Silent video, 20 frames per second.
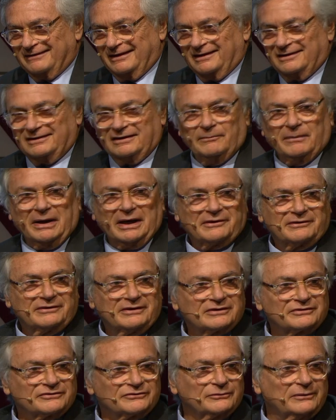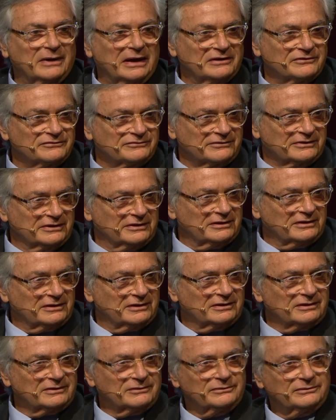The barriers to entry
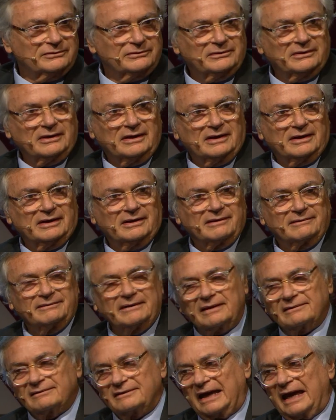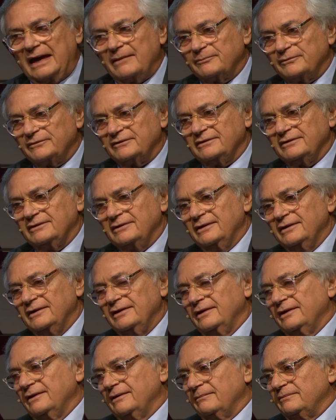to, uh, that kept
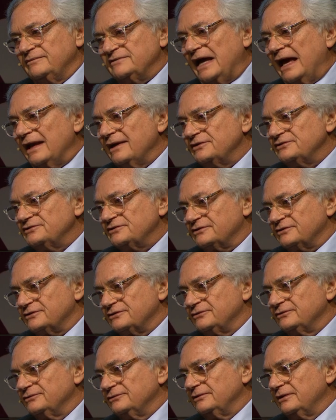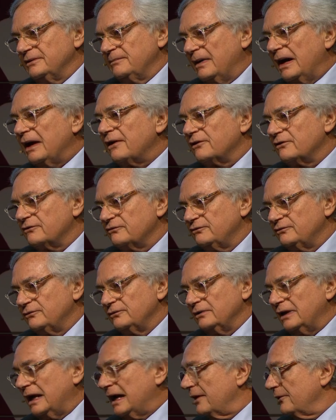challengers to the
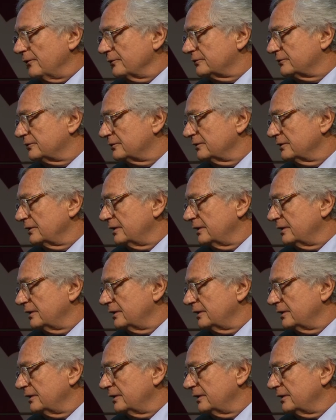powerful out